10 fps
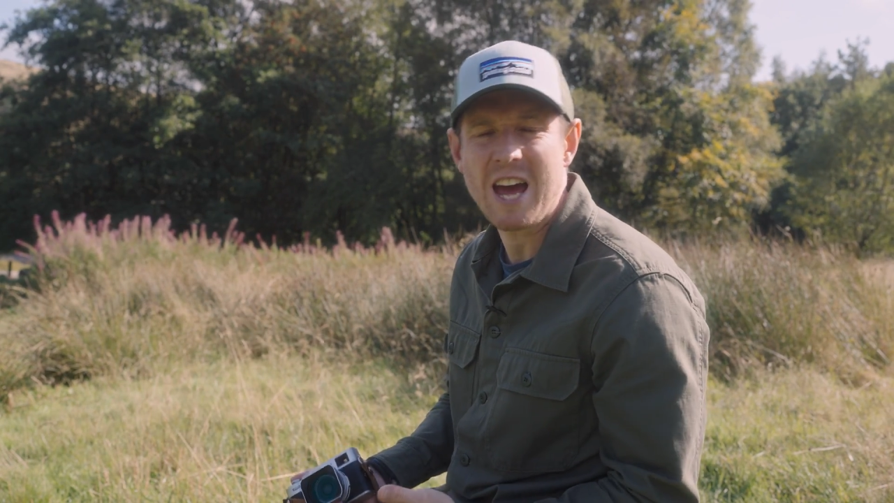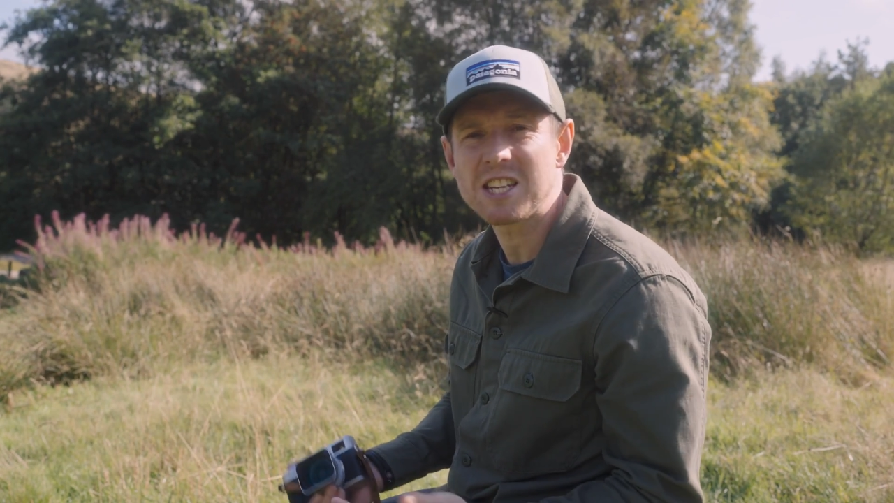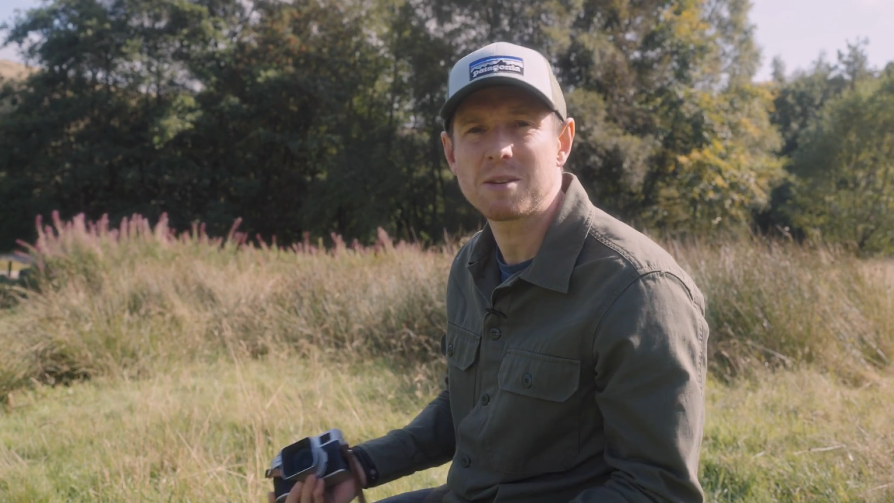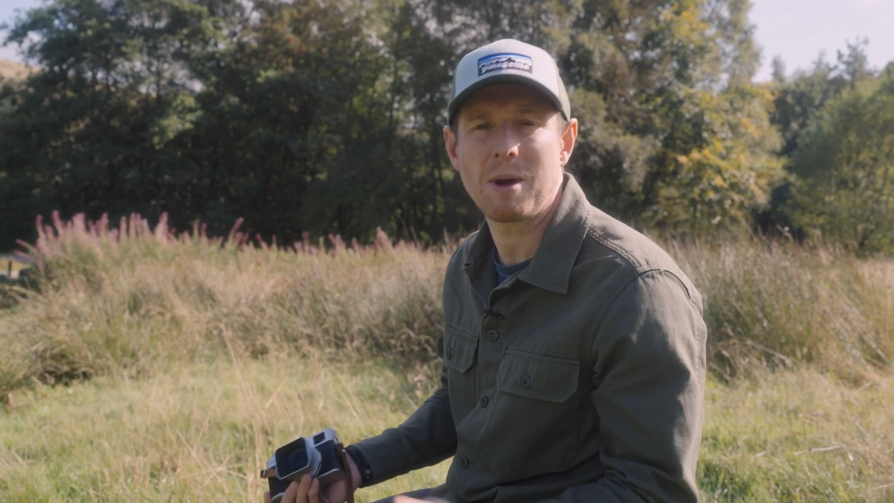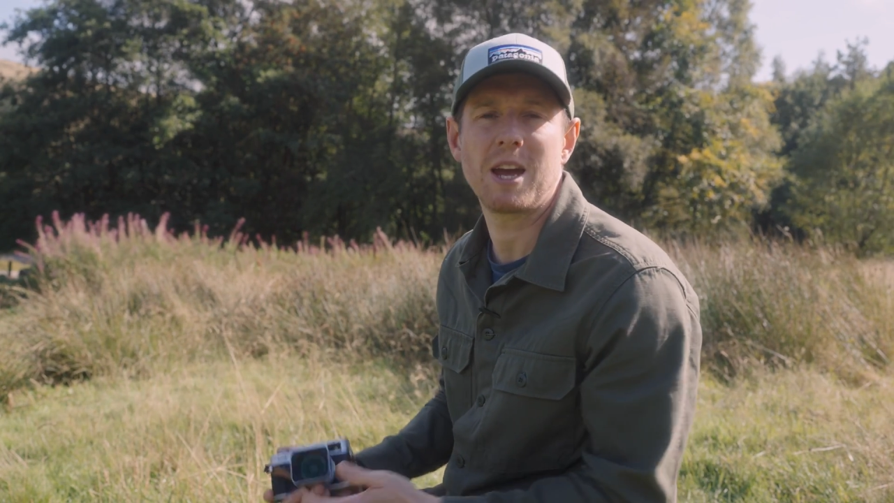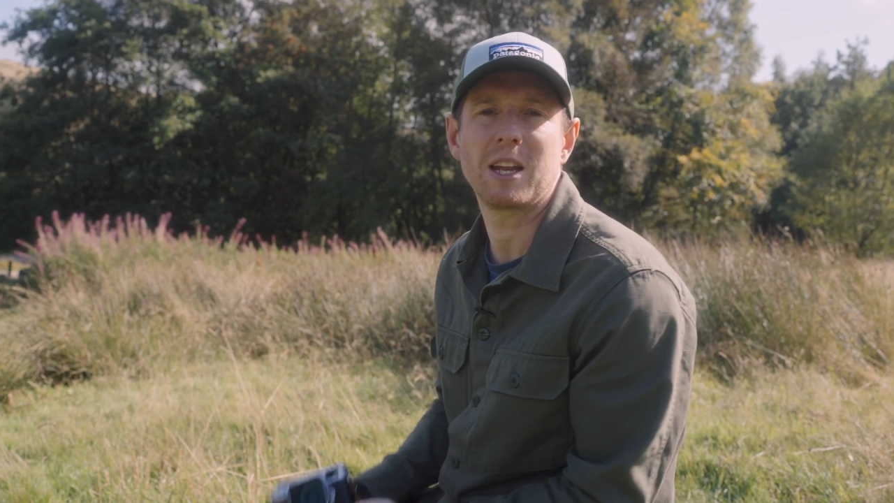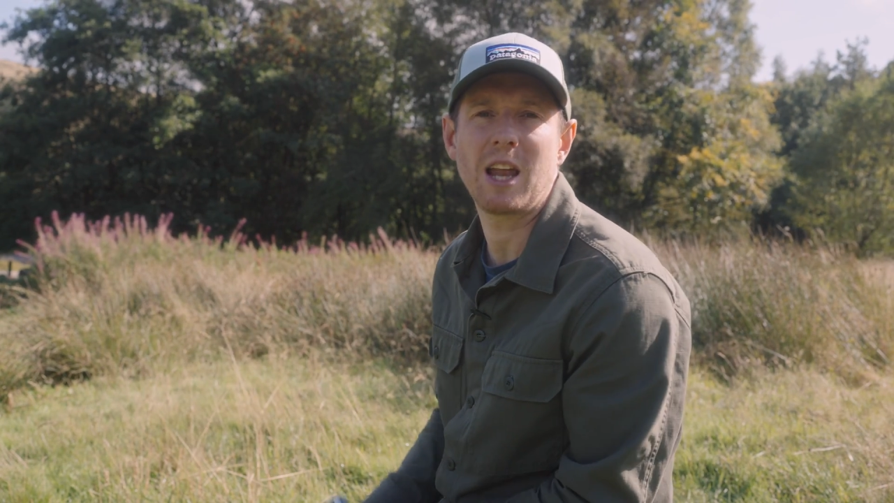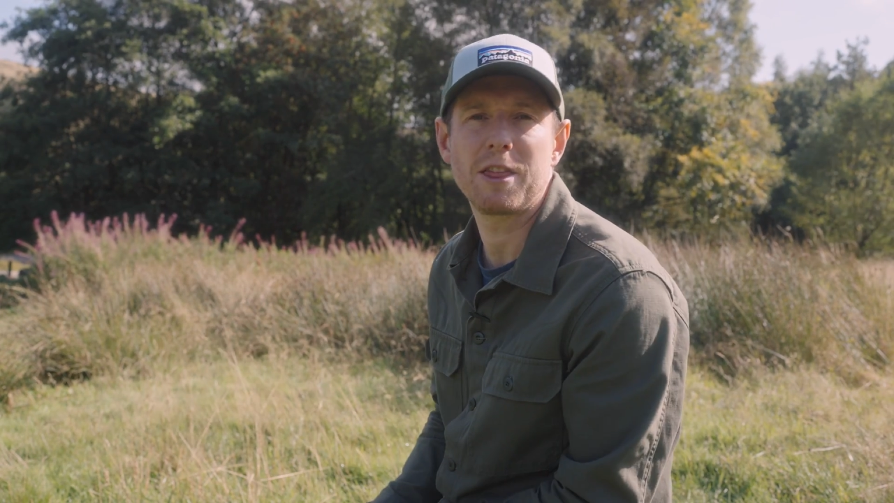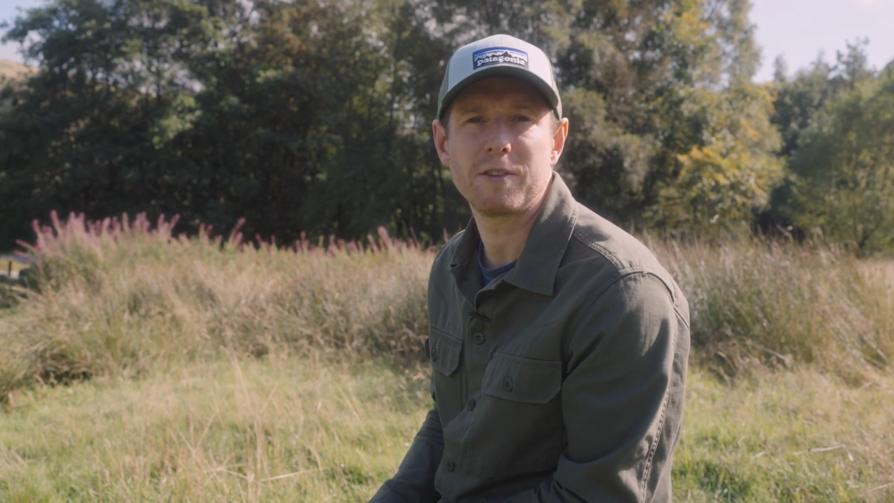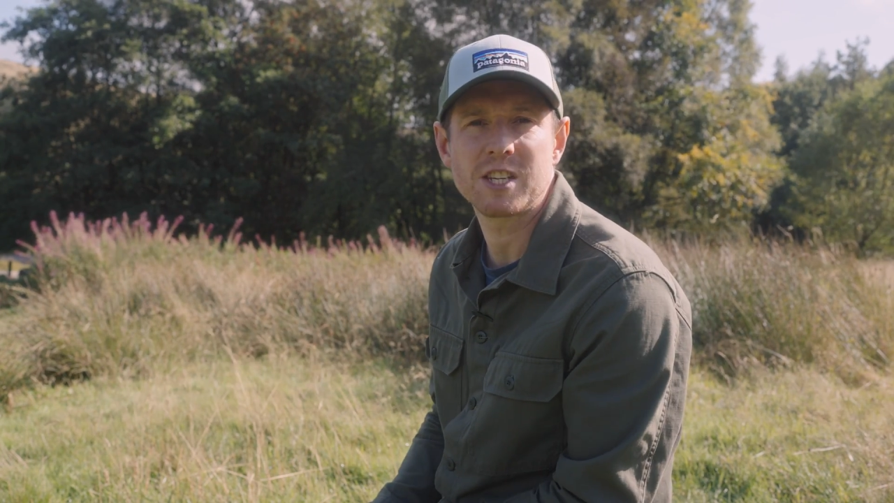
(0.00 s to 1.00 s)
estimated
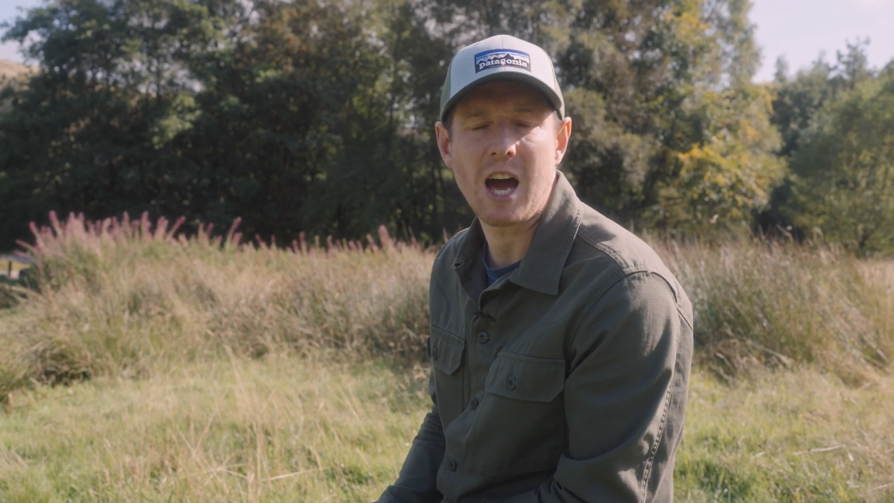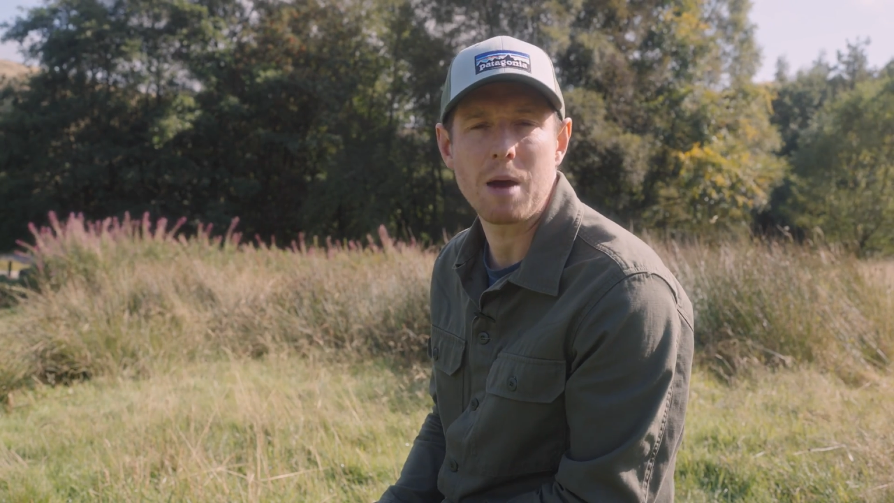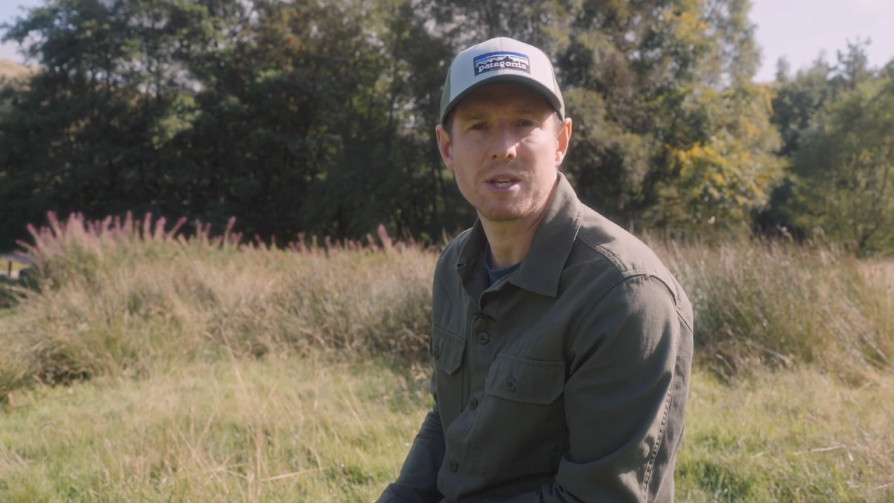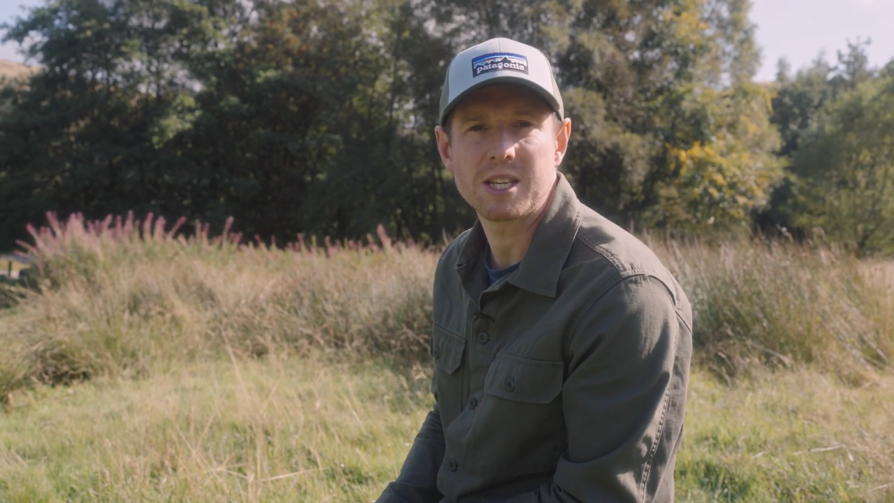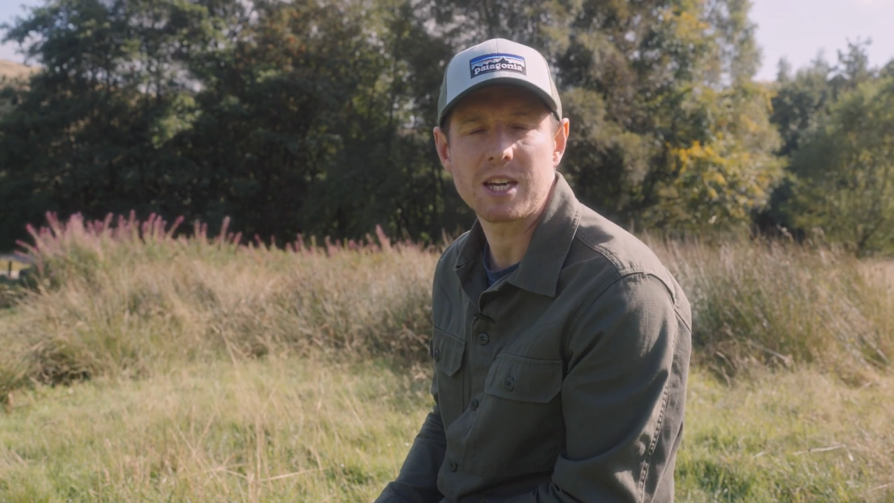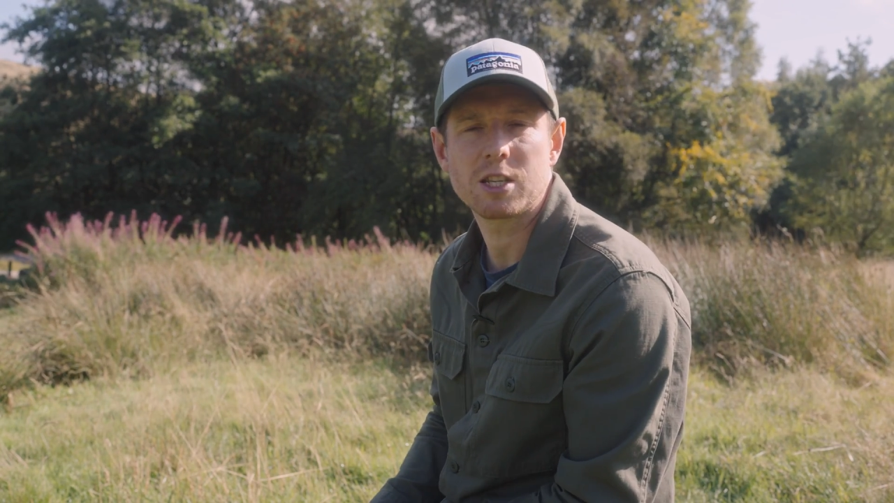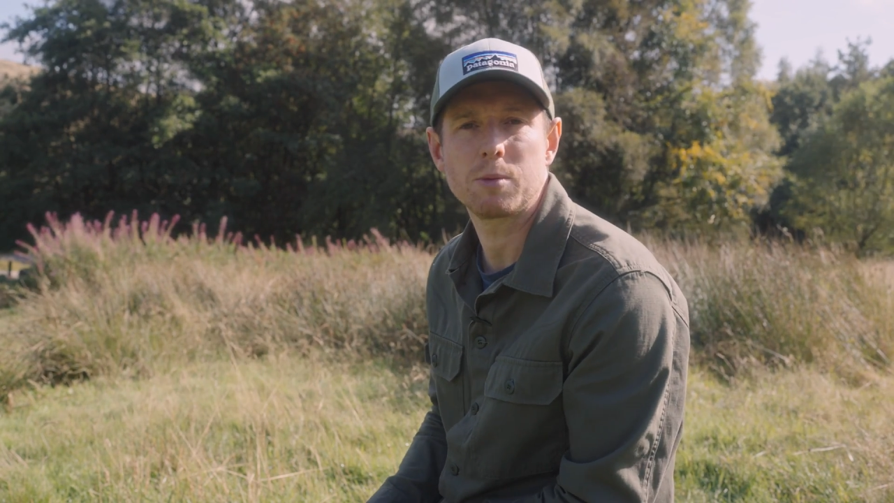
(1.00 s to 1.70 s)
length of time it takes